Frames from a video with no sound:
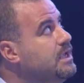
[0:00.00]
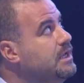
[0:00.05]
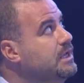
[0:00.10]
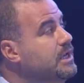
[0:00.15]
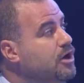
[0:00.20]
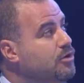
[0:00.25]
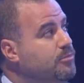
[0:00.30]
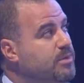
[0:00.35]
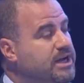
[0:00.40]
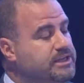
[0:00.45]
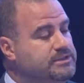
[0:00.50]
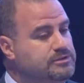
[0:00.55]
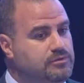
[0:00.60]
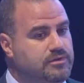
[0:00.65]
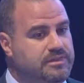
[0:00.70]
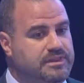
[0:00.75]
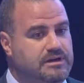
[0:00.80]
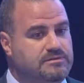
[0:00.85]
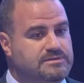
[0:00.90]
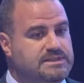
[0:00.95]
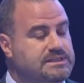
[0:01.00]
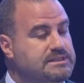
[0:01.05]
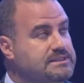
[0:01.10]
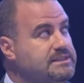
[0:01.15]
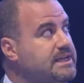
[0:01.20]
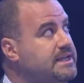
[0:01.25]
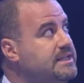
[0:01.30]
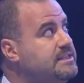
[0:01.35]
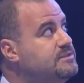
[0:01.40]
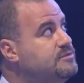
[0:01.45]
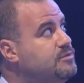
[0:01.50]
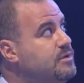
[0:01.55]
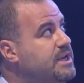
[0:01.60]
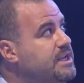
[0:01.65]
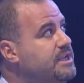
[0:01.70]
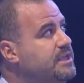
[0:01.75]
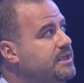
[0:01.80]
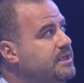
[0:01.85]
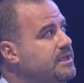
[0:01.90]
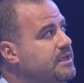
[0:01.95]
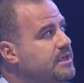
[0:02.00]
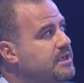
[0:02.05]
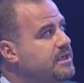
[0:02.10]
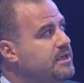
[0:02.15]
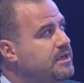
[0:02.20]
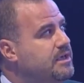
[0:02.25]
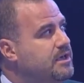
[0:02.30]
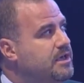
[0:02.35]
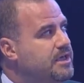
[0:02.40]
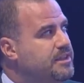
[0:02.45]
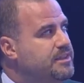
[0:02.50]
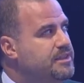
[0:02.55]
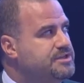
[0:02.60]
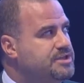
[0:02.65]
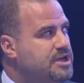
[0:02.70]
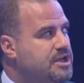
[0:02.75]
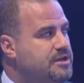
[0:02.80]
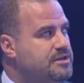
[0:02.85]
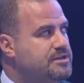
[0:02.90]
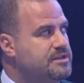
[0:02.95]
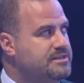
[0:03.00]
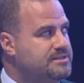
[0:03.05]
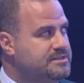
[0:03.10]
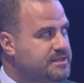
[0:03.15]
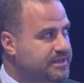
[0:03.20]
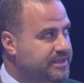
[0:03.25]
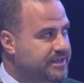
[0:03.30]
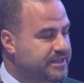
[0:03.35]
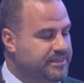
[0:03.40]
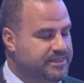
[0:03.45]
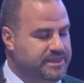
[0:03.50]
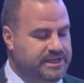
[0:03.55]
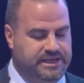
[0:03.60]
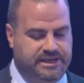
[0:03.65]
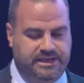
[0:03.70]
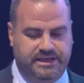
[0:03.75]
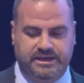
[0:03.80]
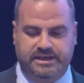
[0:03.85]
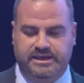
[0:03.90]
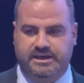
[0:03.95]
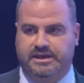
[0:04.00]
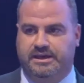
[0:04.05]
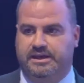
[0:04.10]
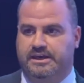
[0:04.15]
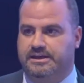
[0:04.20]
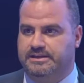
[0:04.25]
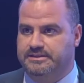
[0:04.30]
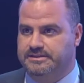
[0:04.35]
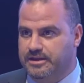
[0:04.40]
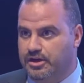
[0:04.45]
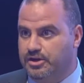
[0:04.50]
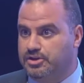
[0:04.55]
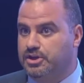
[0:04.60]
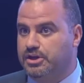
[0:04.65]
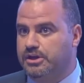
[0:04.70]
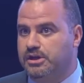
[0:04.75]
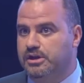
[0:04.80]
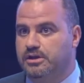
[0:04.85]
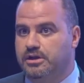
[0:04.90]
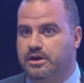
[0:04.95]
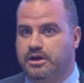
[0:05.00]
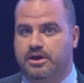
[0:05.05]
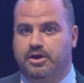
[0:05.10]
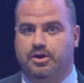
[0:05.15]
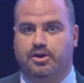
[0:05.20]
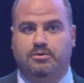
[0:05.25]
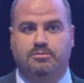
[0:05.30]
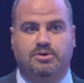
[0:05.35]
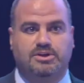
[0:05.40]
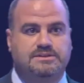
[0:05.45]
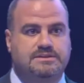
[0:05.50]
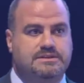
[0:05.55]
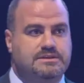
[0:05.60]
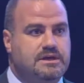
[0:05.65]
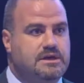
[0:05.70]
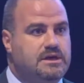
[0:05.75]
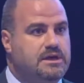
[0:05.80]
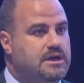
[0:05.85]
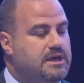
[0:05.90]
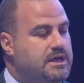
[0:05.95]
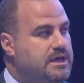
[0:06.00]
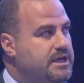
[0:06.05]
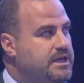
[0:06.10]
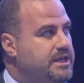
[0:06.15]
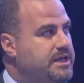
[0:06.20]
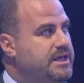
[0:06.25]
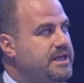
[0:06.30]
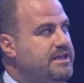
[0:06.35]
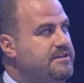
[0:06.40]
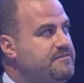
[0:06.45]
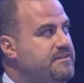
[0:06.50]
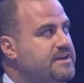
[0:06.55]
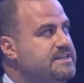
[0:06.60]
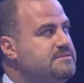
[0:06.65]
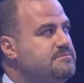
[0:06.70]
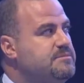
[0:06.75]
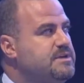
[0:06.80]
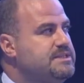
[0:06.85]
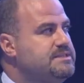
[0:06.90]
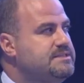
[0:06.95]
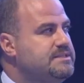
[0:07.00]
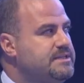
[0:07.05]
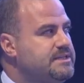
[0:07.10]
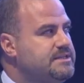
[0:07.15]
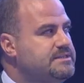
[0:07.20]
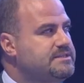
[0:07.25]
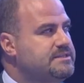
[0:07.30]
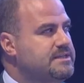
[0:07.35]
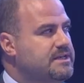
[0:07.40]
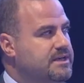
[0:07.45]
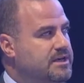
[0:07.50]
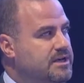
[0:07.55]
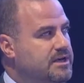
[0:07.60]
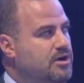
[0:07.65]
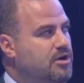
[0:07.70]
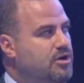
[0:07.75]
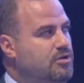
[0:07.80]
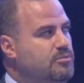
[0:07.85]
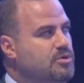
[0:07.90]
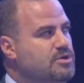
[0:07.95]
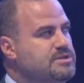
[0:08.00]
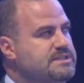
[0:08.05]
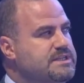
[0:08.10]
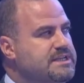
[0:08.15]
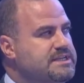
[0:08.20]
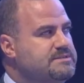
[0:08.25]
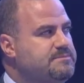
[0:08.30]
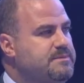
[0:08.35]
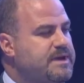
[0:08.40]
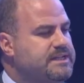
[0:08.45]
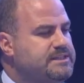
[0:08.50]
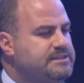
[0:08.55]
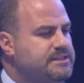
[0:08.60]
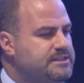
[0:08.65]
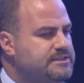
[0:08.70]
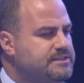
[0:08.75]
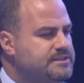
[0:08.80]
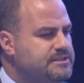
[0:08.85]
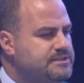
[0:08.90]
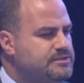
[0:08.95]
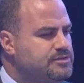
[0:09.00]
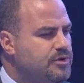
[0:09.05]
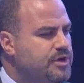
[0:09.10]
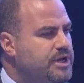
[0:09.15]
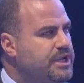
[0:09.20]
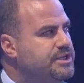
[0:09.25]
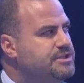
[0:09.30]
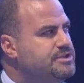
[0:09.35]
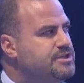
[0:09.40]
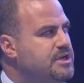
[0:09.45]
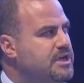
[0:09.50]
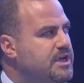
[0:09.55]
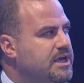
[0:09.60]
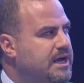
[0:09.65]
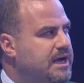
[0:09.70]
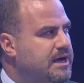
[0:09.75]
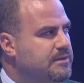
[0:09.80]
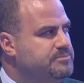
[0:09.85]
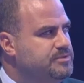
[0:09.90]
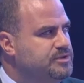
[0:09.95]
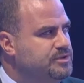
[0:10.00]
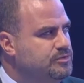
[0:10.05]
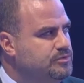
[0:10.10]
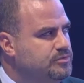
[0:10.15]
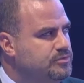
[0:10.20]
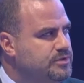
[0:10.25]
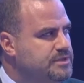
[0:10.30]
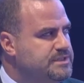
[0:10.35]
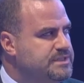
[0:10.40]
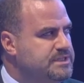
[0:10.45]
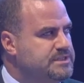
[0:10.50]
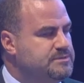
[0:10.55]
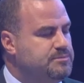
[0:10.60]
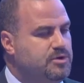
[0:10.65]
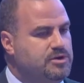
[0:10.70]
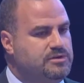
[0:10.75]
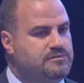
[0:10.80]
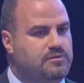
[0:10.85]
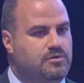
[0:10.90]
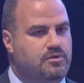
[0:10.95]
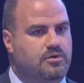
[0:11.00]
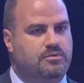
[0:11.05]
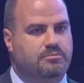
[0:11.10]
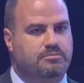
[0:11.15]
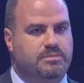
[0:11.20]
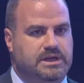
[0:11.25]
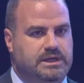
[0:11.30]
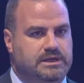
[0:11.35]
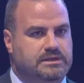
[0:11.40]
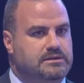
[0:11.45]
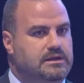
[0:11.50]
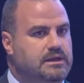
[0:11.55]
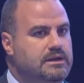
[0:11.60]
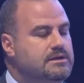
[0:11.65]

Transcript: Now, by 2020, the surgical robots investments is almost expected to reach up to $6.4 billion.